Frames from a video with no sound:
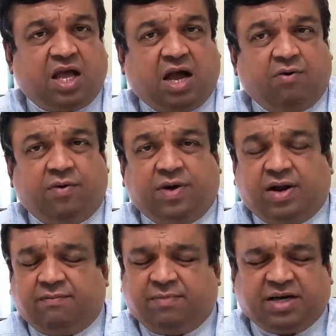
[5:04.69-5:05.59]

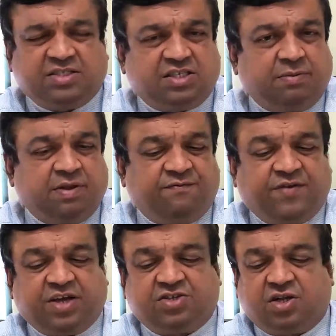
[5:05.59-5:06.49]
However, a bloodstream
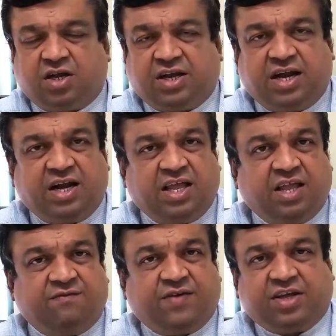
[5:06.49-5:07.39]
infection, a
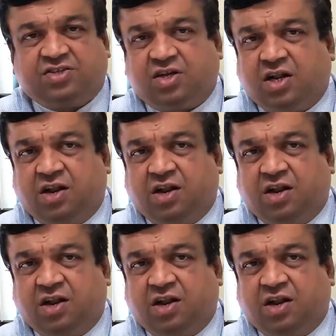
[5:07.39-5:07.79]
kidney infection,